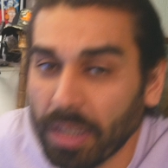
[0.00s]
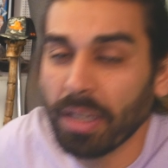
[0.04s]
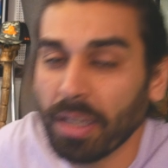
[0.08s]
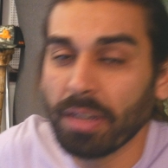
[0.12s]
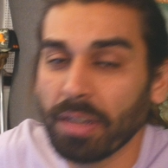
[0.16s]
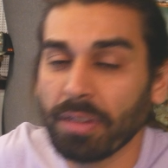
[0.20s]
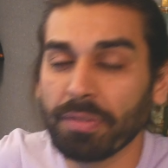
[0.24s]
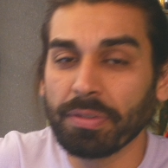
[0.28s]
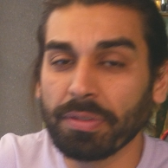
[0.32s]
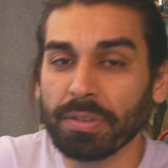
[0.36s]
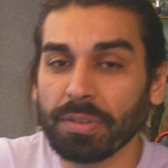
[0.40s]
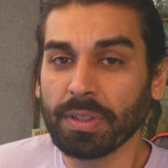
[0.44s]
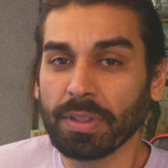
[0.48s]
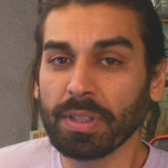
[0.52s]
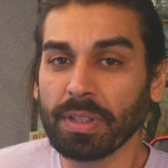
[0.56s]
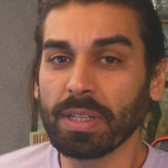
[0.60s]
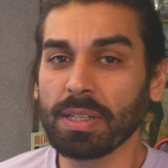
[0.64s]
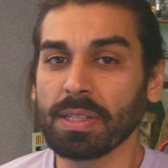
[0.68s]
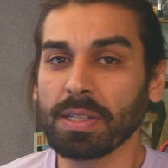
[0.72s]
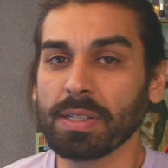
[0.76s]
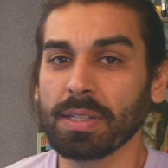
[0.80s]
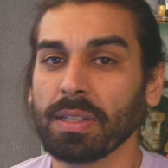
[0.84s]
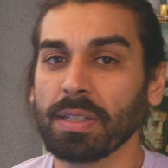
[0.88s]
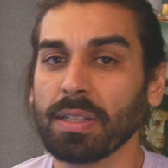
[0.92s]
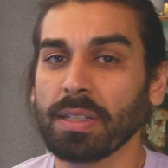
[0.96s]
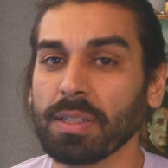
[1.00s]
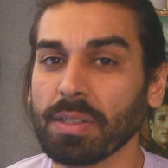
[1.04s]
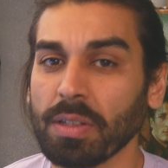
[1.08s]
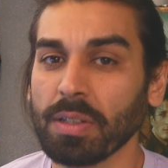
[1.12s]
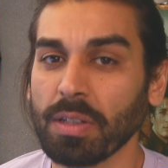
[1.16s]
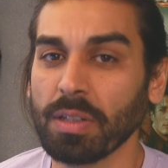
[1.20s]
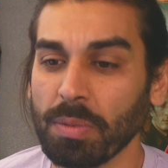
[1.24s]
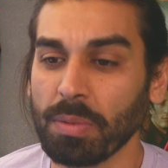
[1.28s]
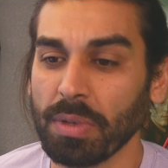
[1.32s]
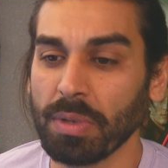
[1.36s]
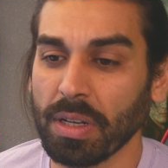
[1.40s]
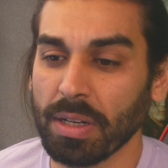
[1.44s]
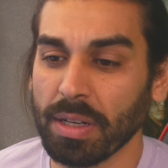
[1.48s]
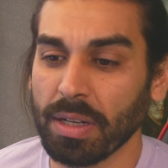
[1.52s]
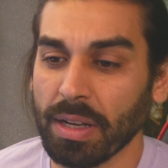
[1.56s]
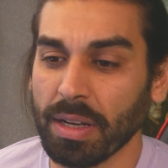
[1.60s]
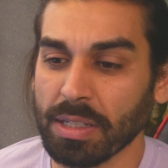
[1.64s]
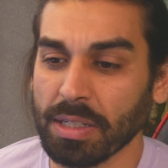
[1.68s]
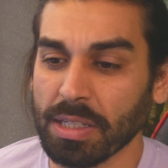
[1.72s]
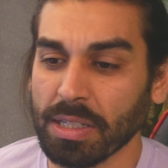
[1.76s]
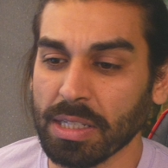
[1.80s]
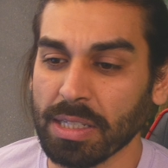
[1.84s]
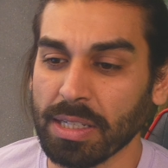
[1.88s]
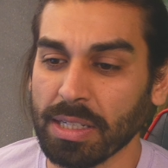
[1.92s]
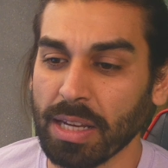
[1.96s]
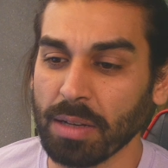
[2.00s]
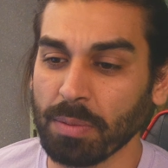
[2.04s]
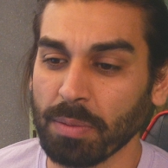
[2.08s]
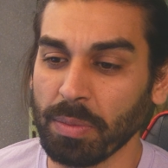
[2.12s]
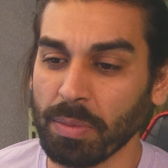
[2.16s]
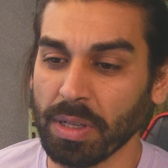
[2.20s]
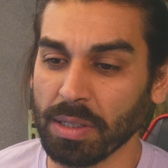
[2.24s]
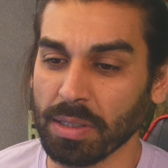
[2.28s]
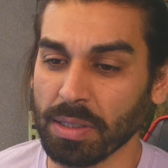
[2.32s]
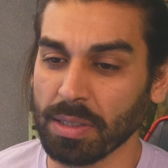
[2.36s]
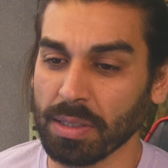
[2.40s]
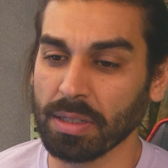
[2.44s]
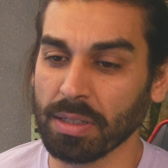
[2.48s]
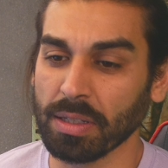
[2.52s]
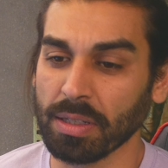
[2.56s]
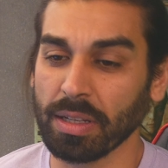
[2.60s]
And for this, it's going to be a nice segment,